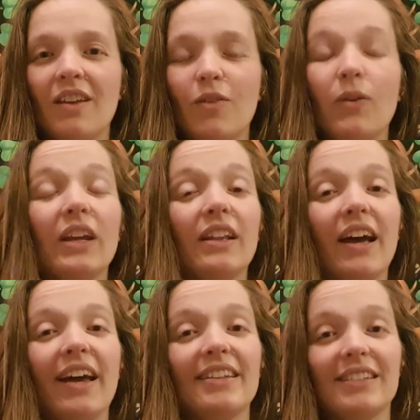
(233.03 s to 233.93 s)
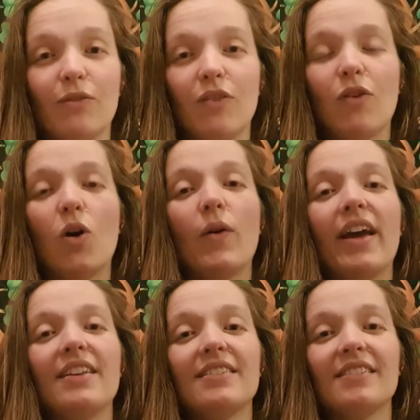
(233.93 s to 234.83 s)
realize that we've
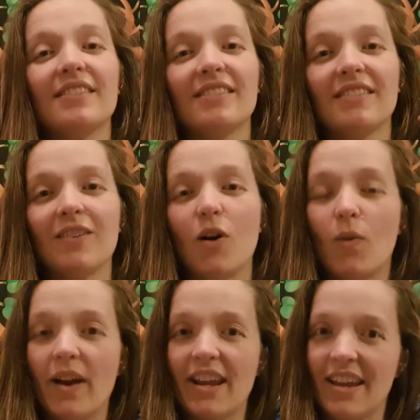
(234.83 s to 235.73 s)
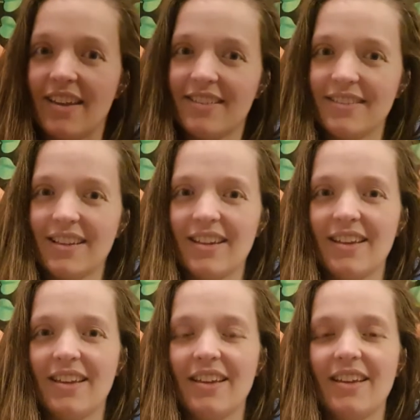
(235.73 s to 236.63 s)
already
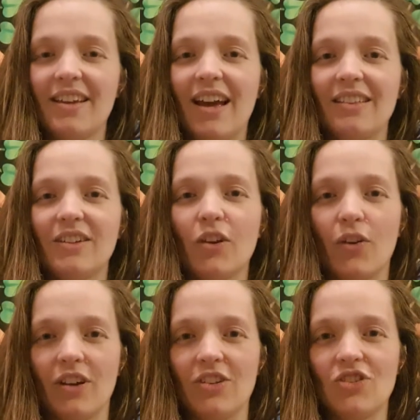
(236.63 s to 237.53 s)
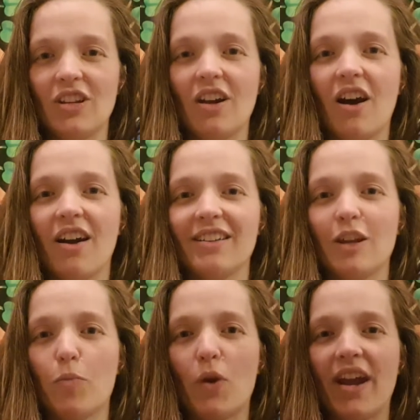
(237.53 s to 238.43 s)
had the courage and the heart and the
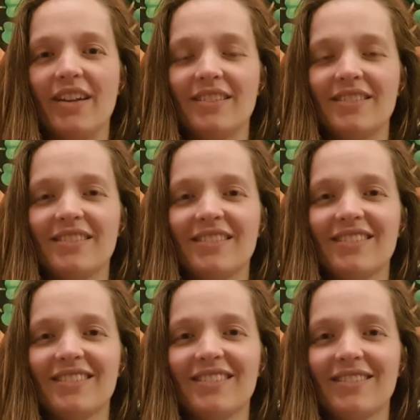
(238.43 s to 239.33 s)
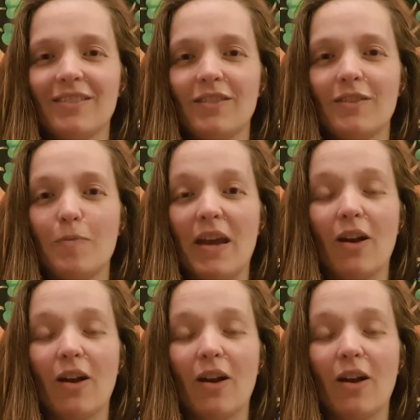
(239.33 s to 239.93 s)
brains to make